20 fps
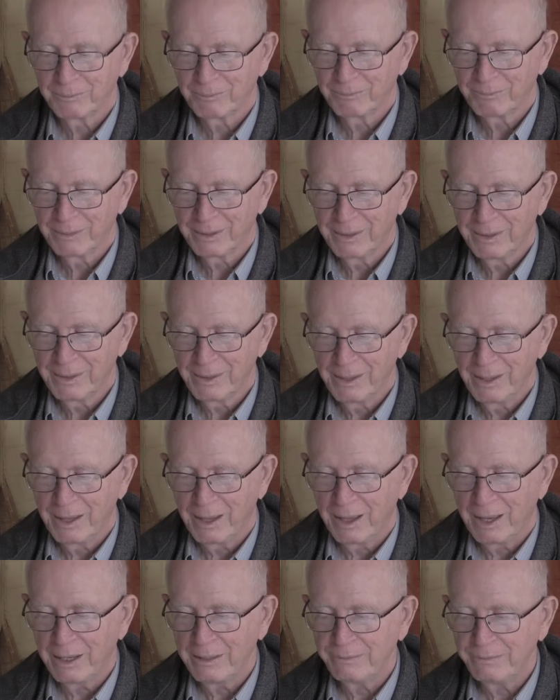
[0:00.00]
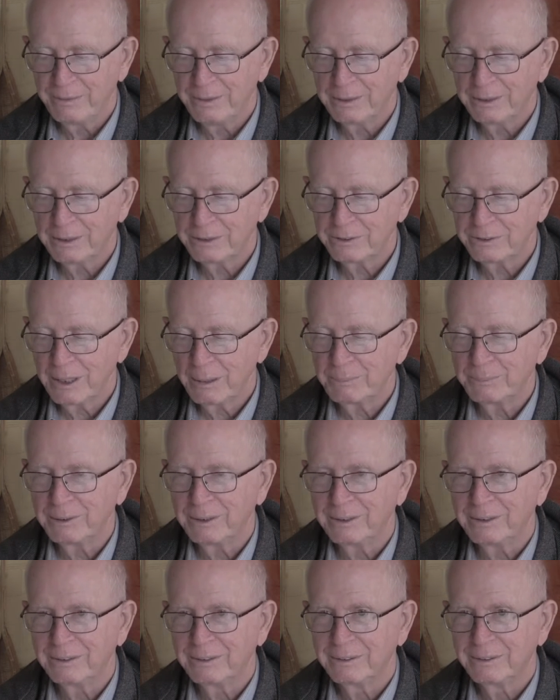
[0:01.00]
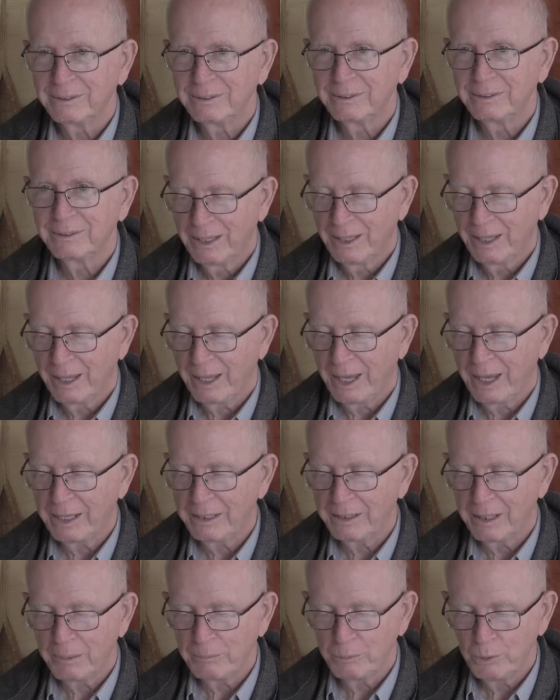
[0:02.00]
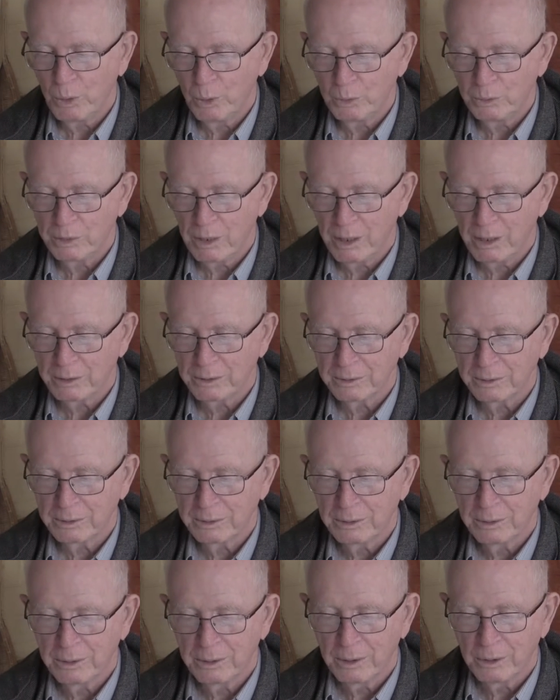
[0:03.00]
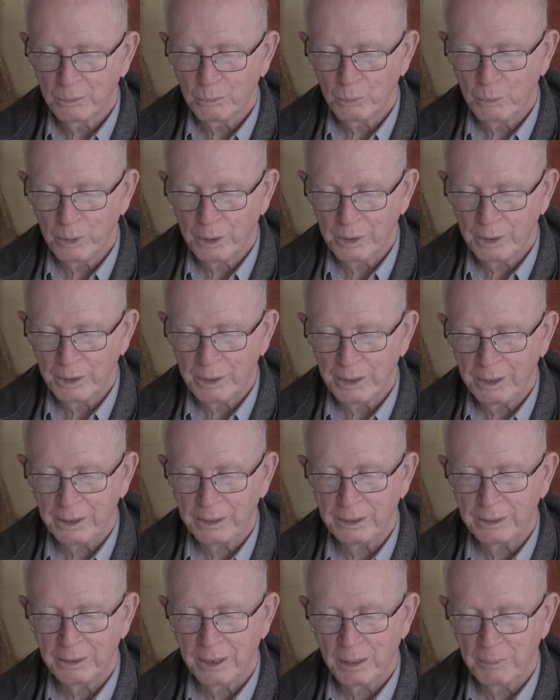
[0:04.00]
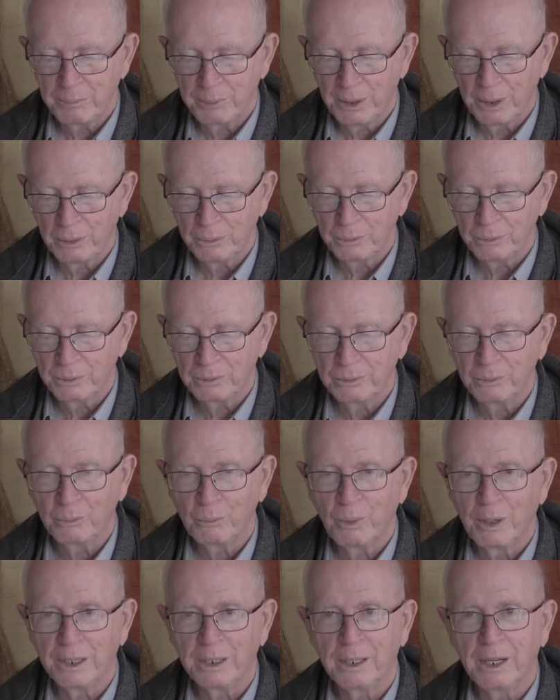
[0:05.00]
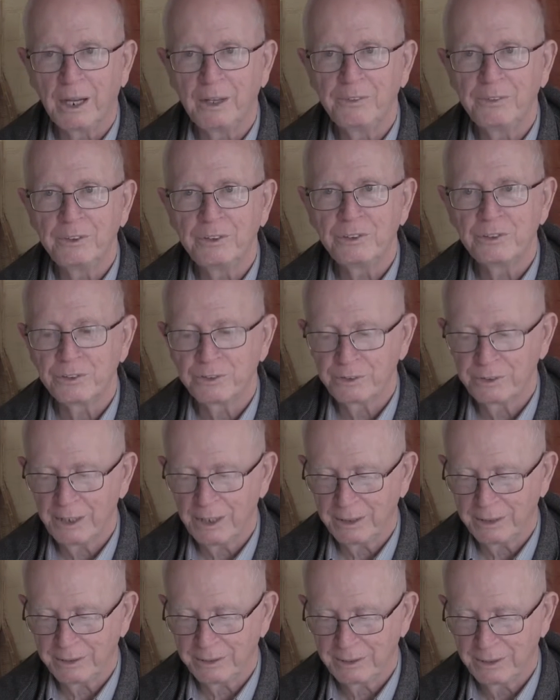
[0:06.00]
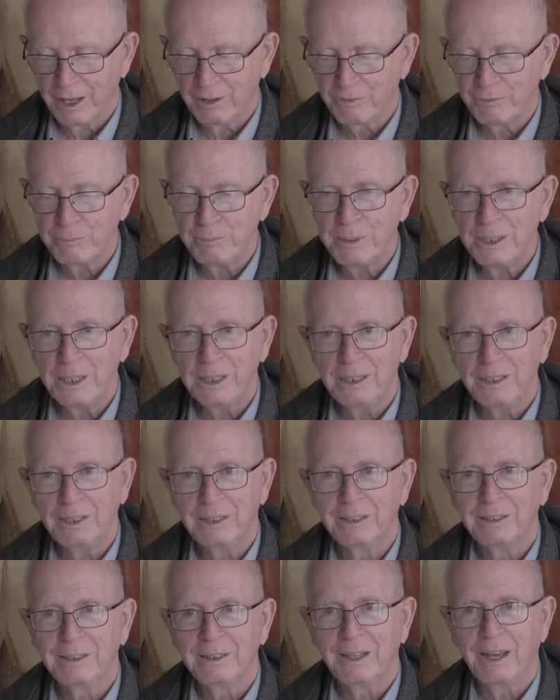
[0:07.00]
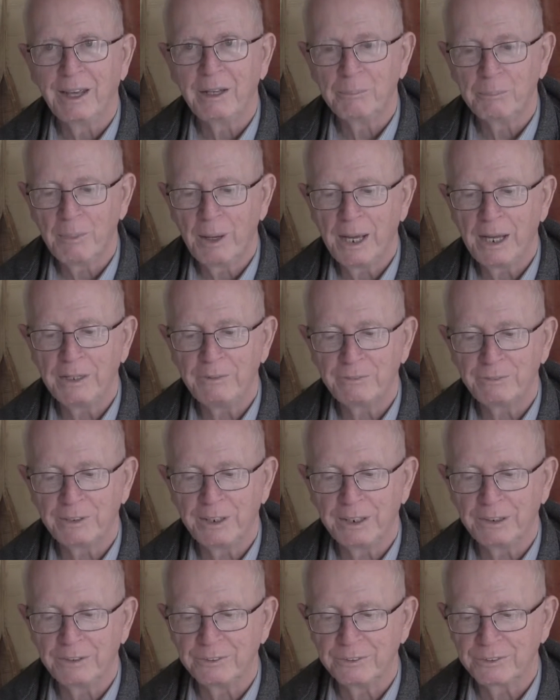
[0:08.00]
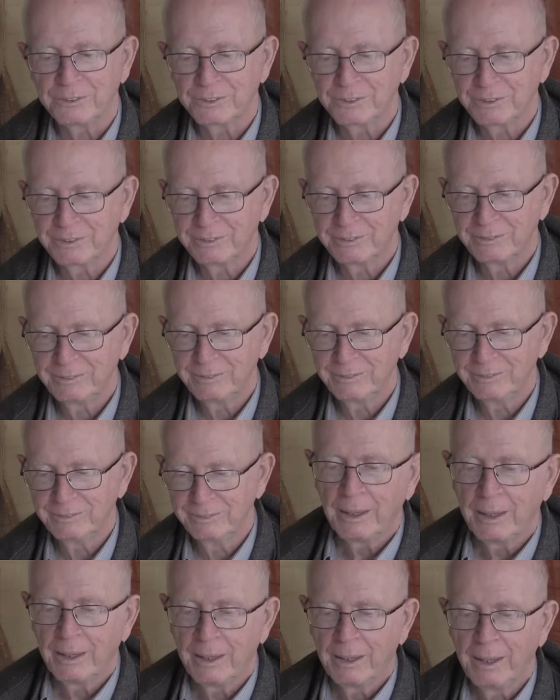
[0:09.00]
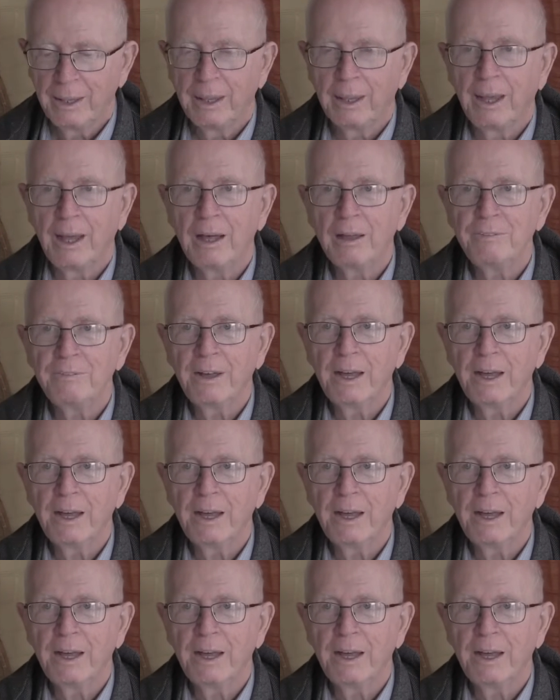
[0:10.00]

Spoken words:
I feel accepted, and I'm no longer worrying about what others think of me and my friends. Alvaro,